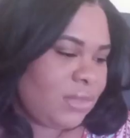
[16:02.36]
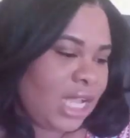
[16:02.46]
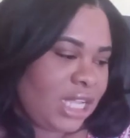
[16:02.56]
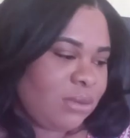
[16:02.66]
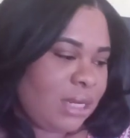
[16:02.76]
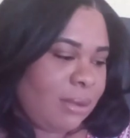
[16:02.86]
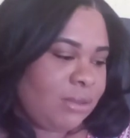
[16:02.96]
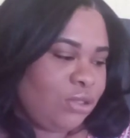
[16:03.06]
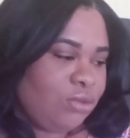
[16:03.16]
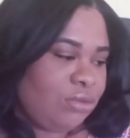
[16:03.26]
That's what I
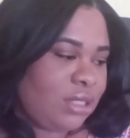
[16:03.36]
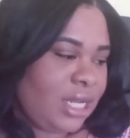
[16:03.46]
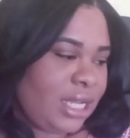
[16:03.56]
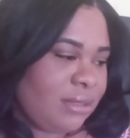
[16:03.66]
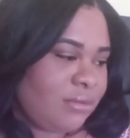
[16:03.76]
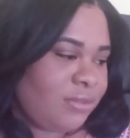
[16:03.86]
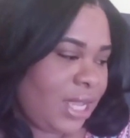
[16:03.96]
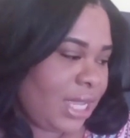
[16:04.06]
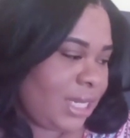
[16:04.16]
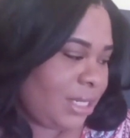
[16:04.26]
would do to like
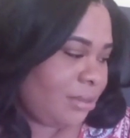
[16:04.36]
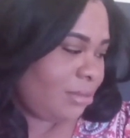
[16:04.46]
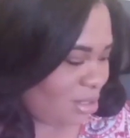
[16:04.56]
flatten it.